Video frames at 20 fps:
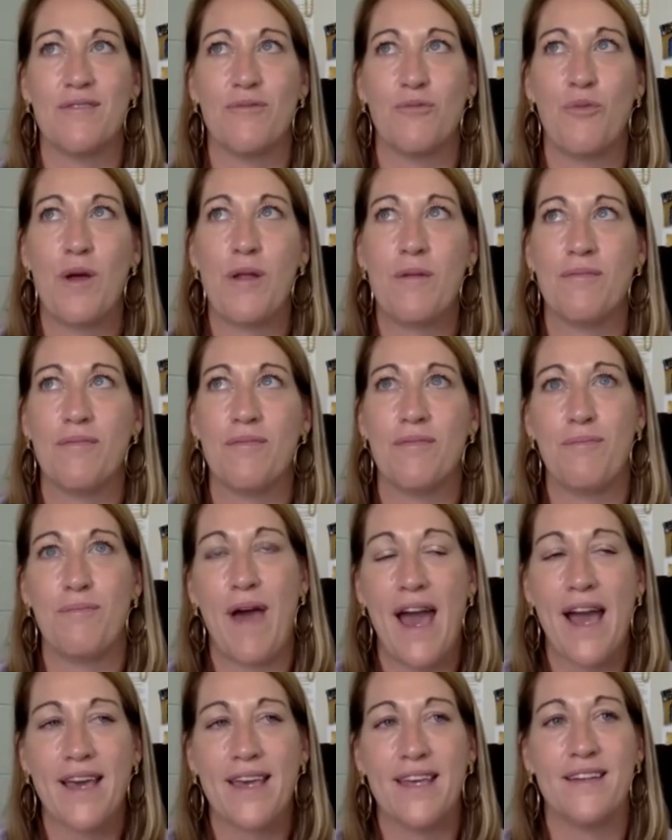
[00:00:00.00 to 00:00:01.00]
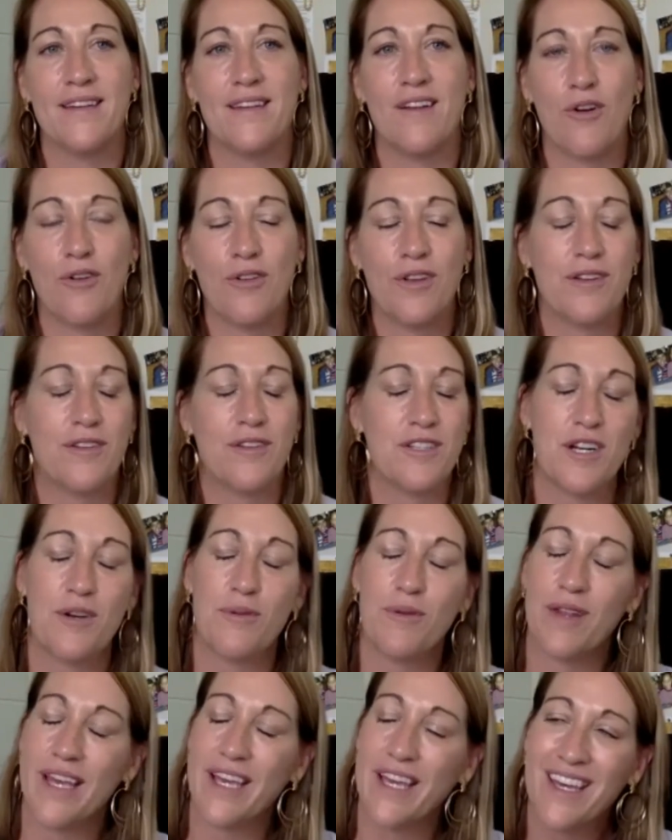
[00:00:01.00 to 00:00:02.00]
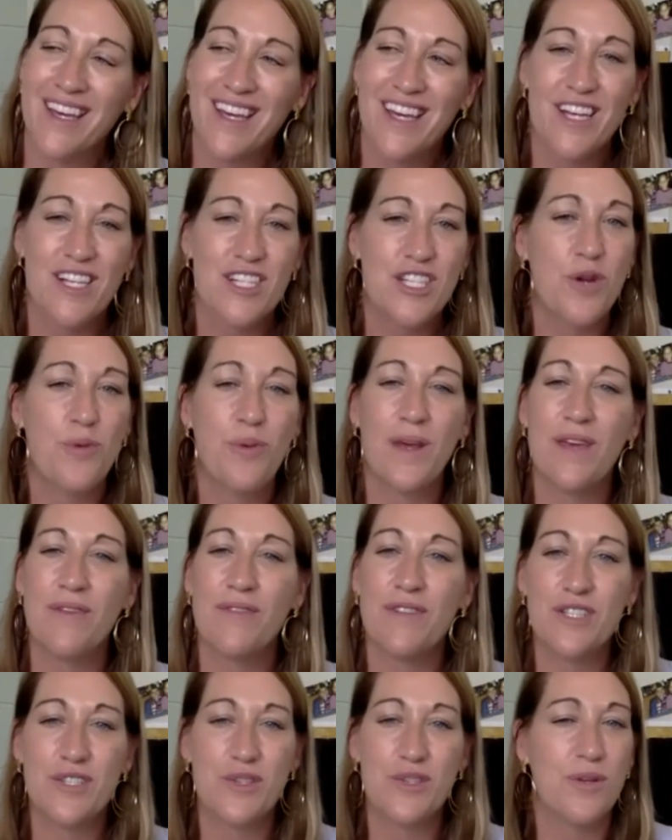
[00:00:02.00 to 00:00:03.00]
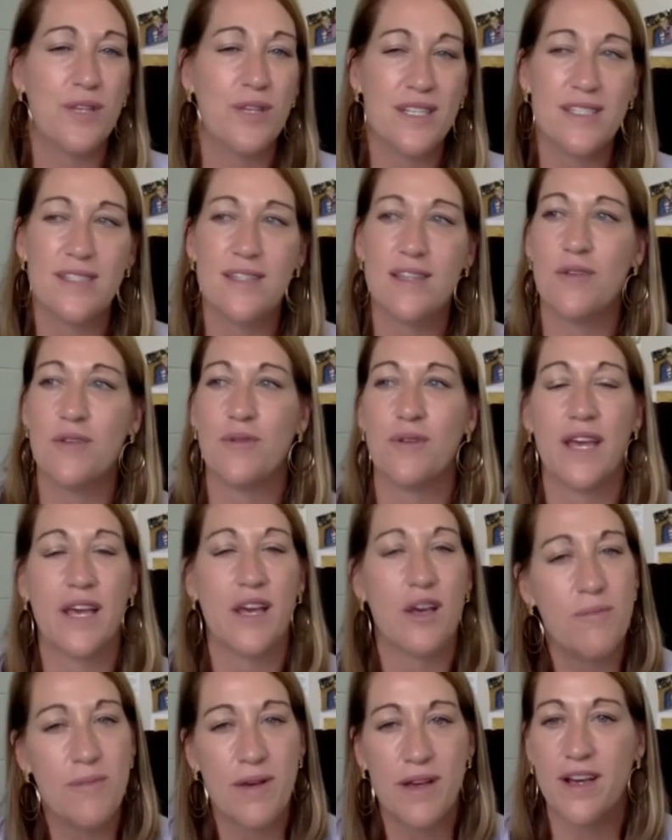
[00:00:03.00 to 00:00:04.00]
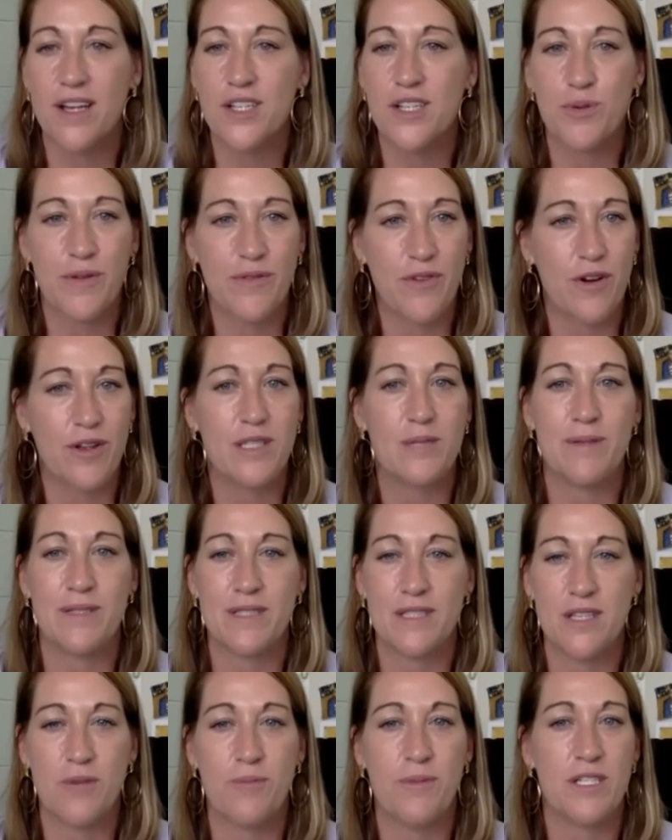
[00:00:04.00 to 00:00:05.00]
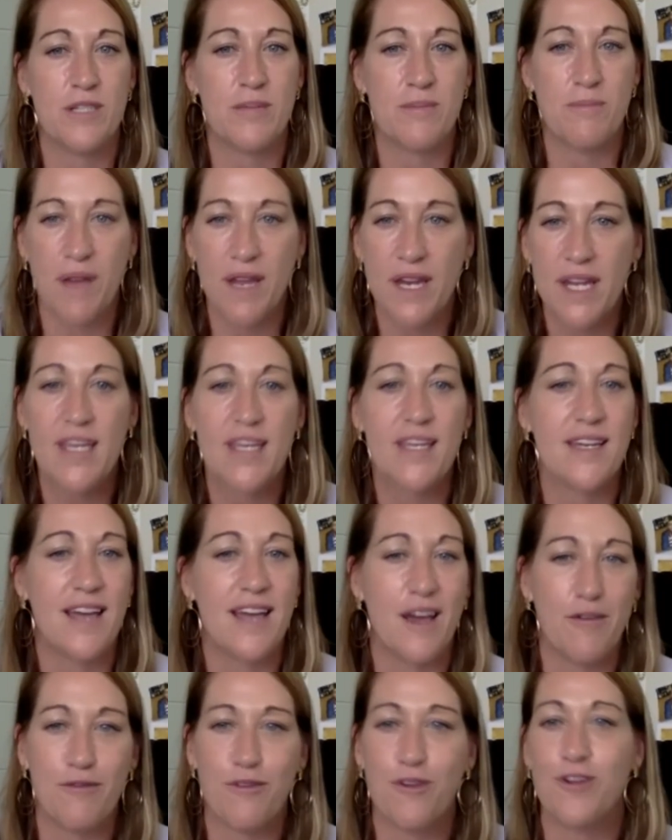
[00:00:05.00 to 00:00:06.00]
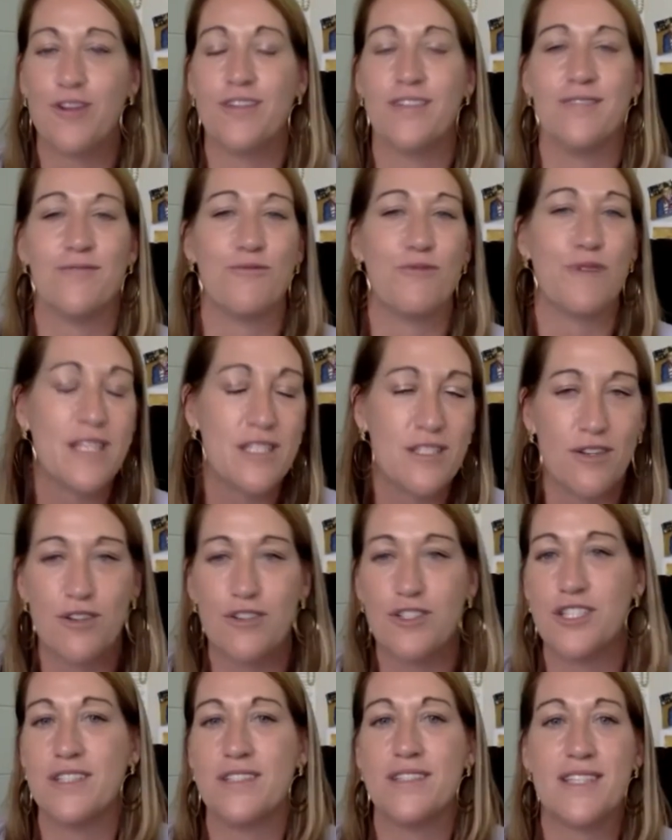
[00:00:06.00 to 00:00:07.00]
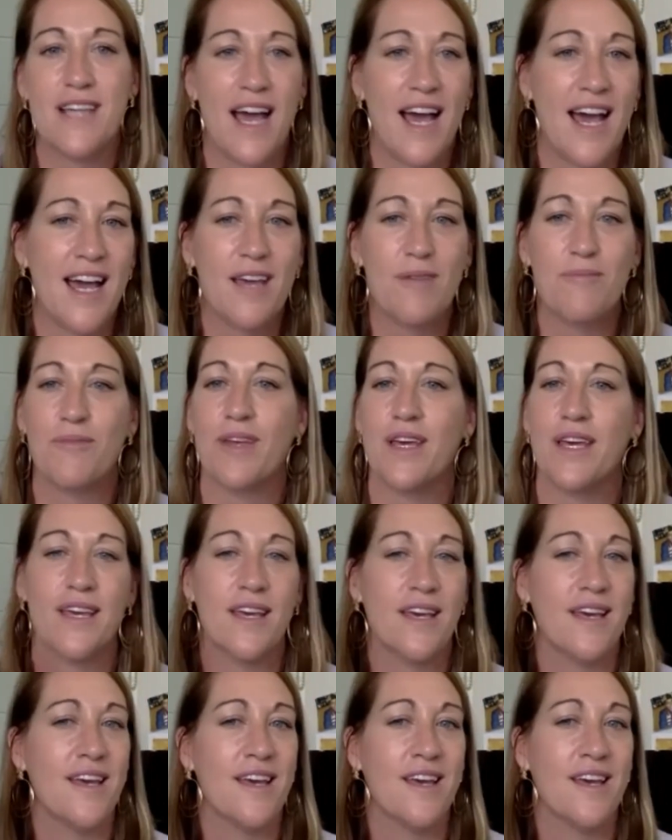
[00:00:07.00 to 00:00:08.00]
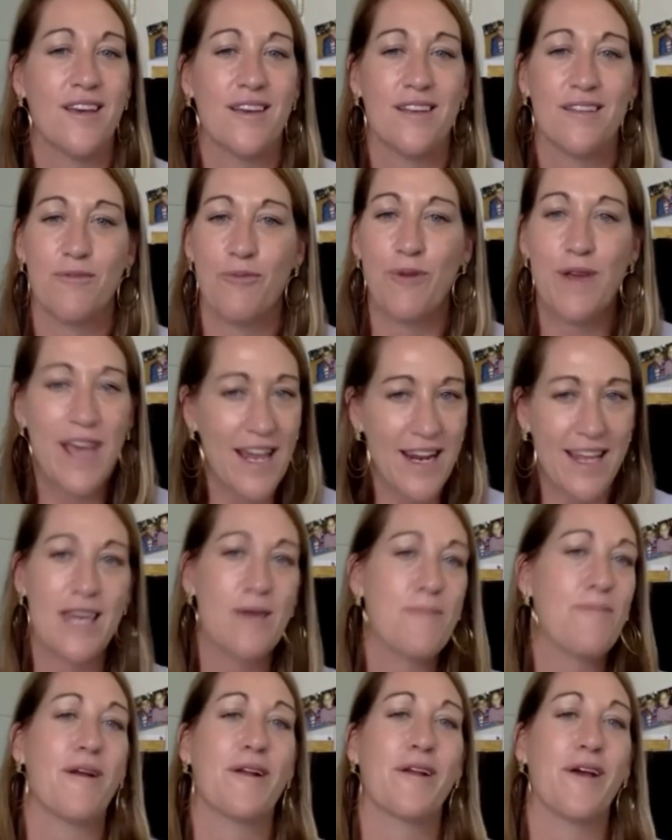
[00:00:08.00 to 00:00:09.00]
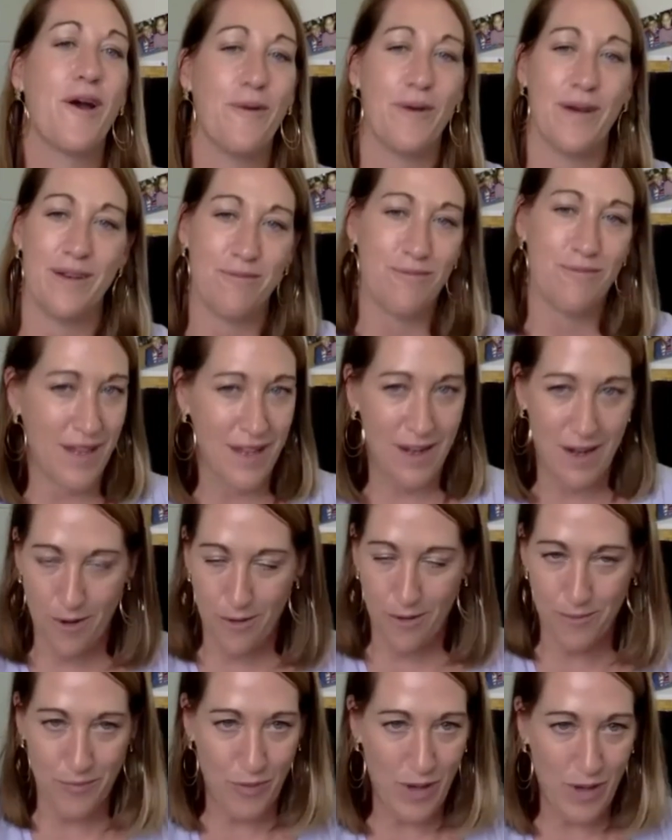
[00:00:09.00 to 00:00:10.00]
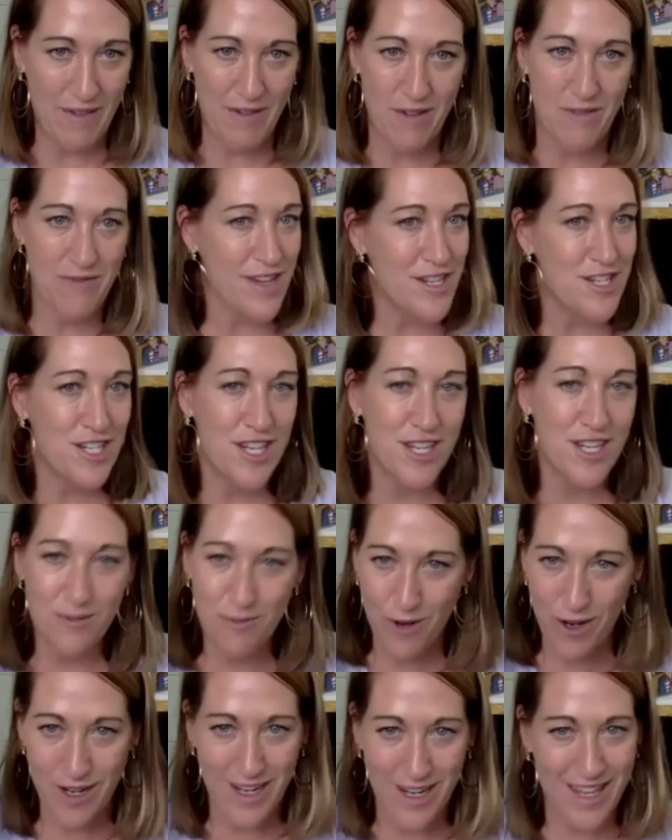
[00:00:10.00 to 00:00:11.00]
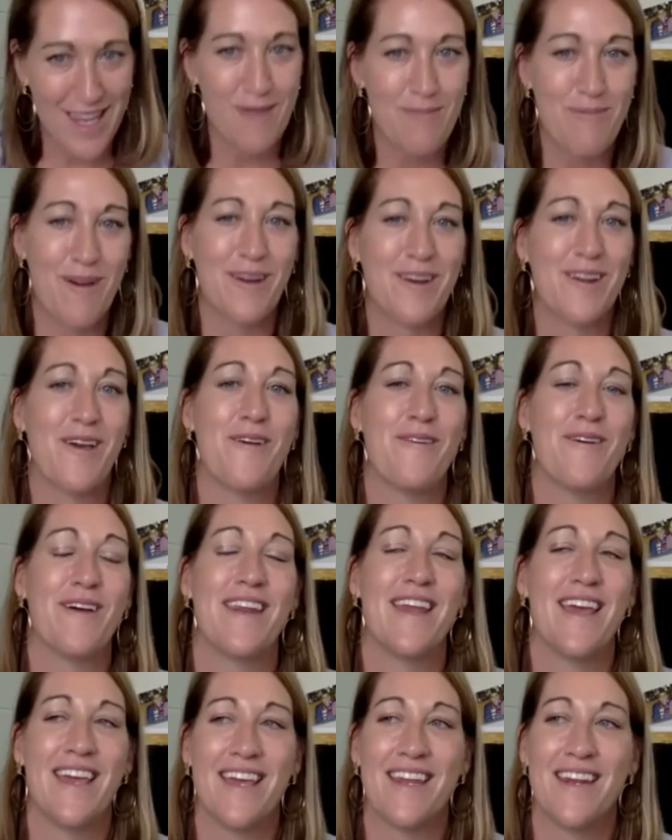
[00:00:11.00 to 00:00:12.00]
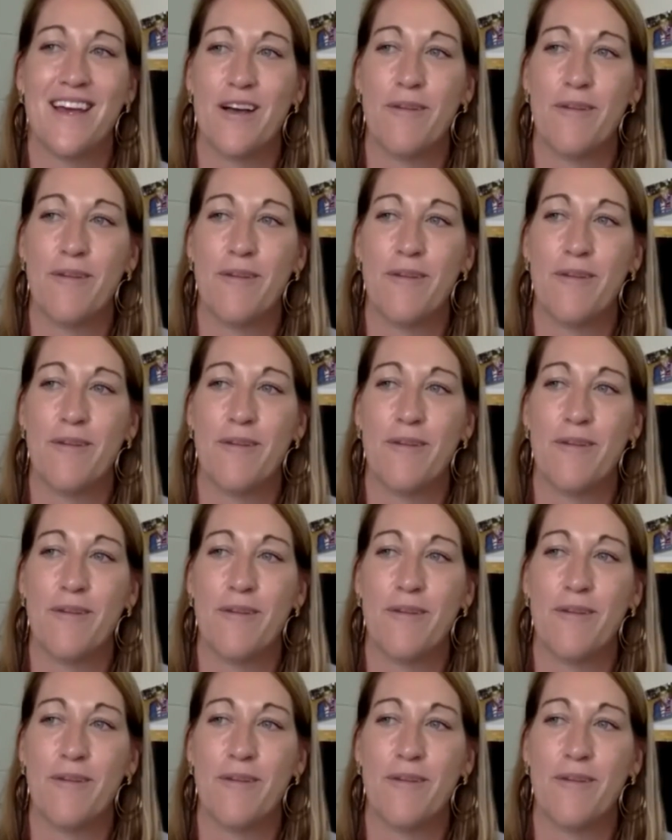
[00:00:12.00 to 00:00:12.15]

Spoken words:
went back in earlier this year, we're like, should we even do this? And they're like, oh my gosh, we've already spent so much money and effort and research and time. Like, we got to keep on going. You know, we have a vision, we're going to keep on going. And